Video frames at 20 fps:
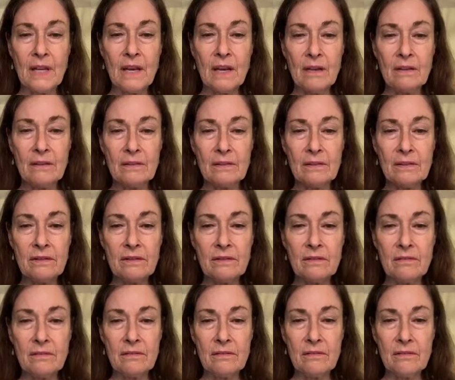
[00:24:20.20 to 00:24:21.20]

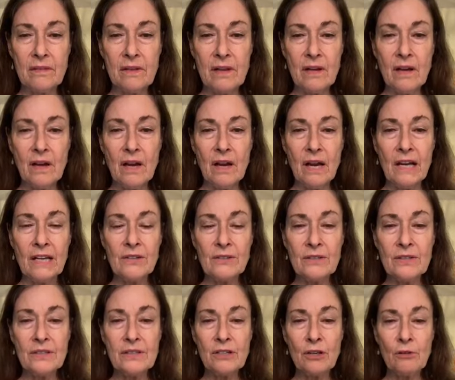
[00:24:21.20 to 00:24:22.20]
Yes. I
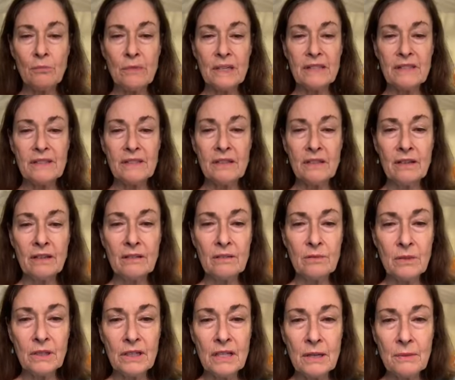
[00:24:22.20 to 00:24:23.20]
used to tell my
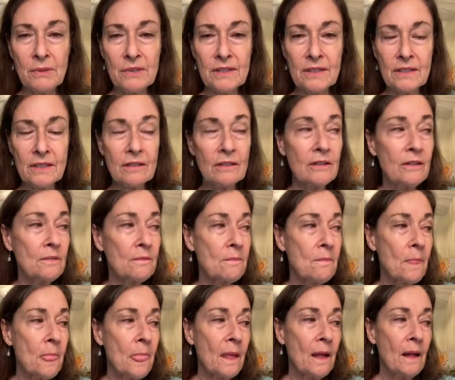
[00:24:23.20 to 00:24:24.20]
son when he was little,